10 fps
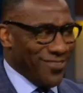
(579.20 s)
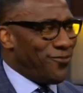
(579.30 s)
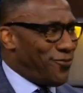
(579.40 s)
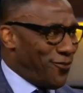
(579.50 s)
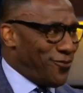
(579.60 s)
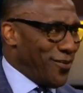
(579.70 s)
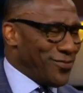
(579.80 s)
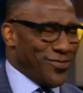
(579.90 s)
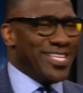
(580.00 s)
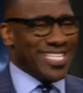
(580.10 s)
don't. Prepared, yeah.
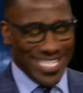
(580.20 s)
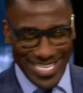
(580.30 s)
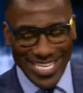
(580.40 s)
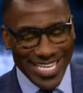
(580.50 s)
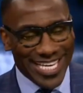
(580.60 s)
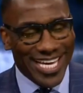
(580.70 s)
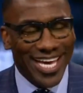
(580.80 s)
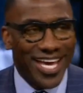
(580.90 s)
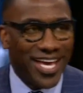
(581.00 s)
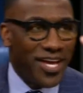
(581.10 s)
So now we see him
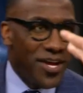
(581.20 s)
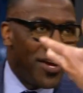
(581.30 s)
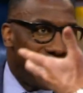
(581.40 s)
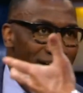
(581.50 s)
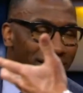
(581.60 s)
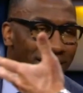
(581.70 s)
on whatever you said